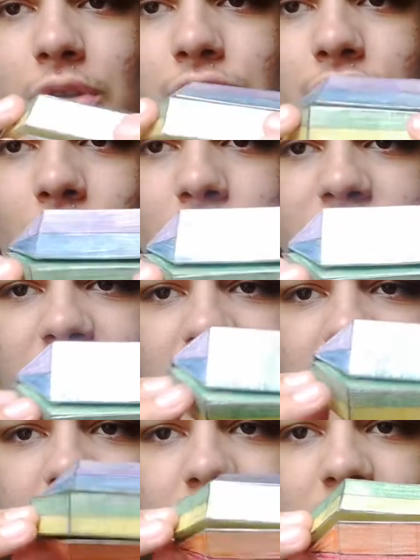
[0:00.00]
It's got
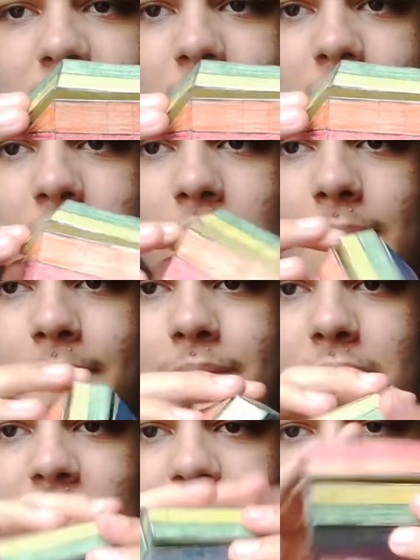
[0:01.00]
the
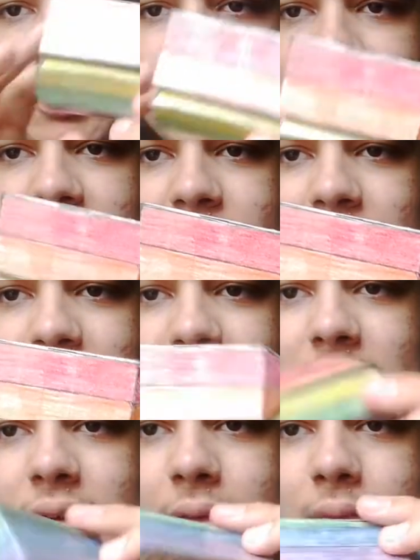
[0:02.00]
LGBT
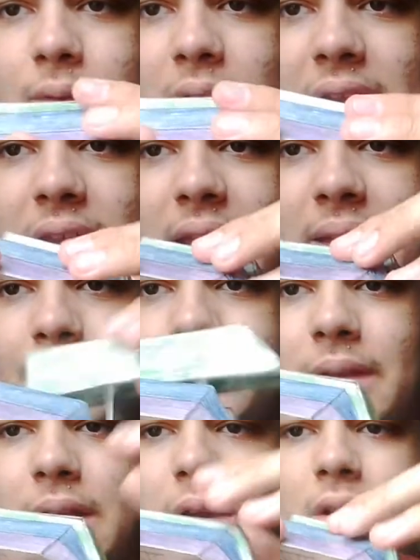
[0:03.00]
flag right there.
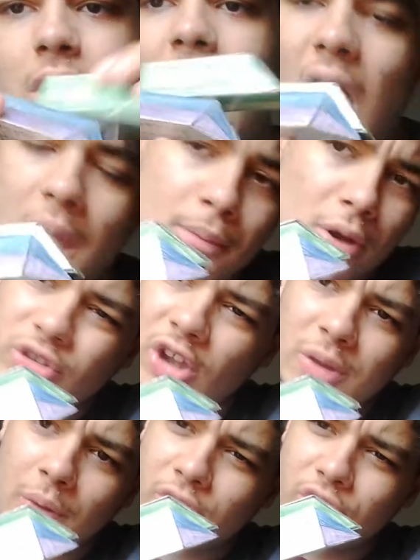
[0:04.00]
I most
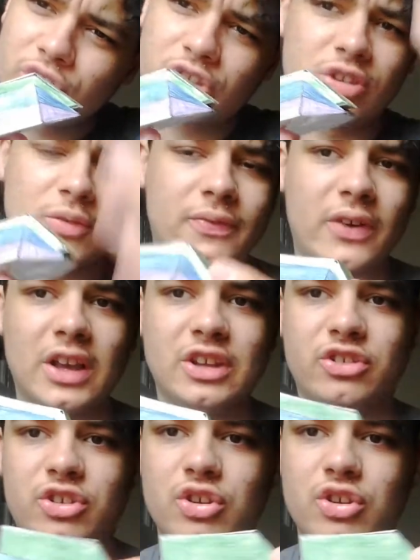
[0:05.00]
likely won't use this in fights,